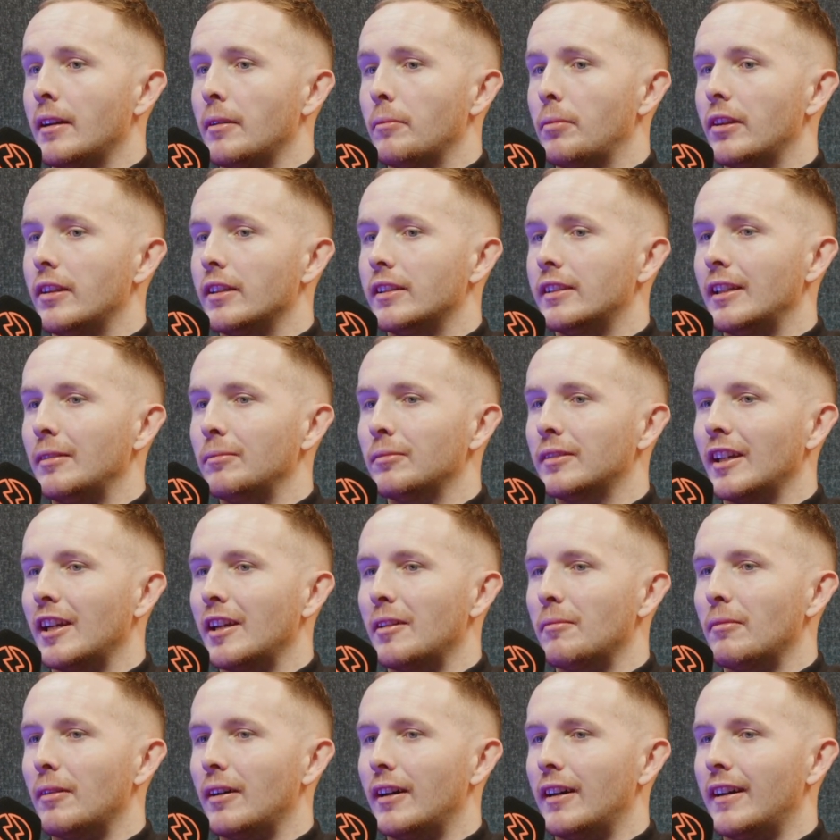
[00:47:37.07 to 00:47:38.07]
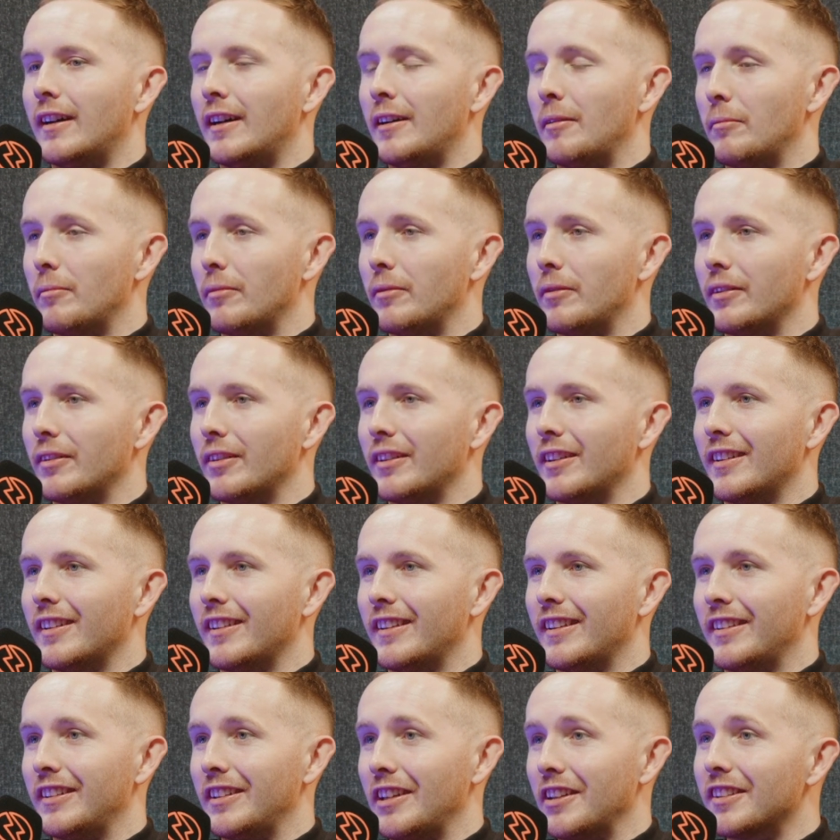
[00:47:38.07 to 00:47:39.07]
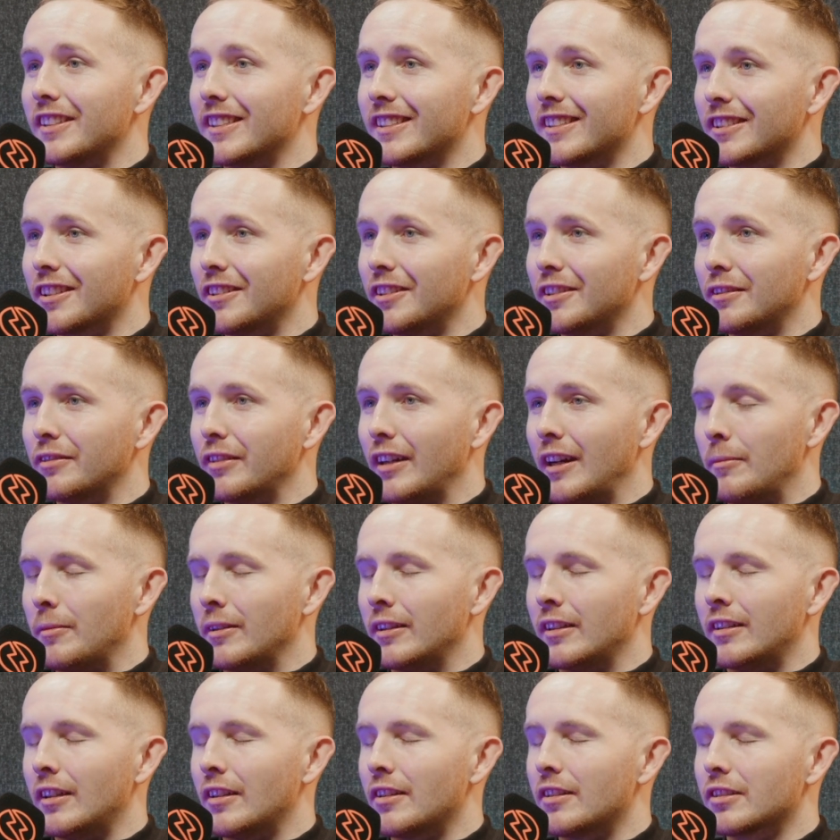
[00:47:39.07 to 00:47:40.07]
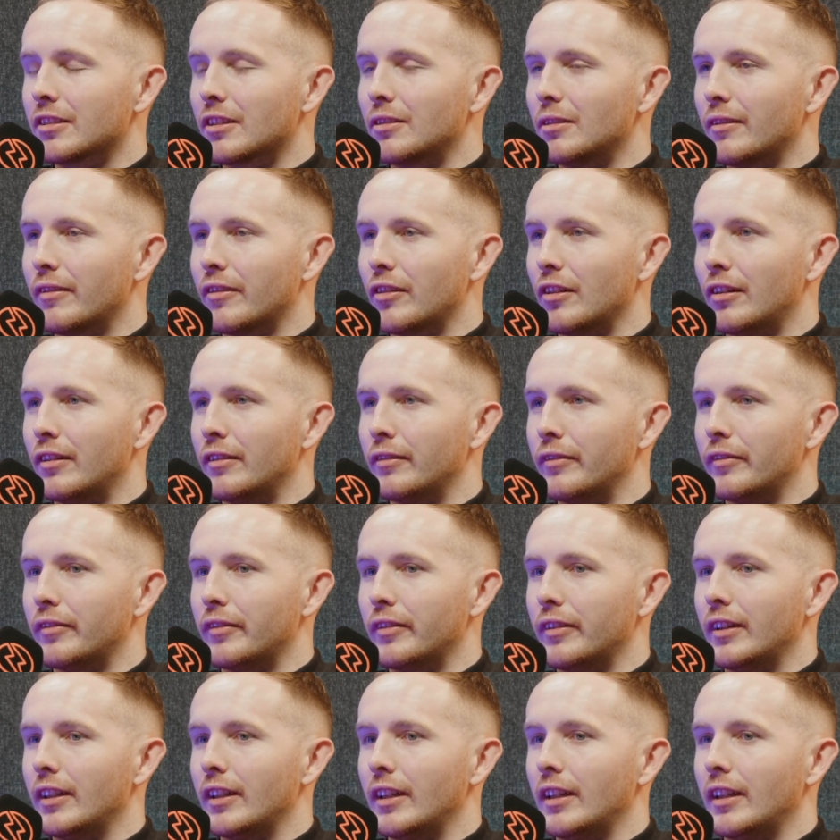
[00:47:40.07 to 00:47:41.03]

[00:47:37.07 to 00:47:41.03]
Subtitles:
But at the same time, I'm in the other school of thought of,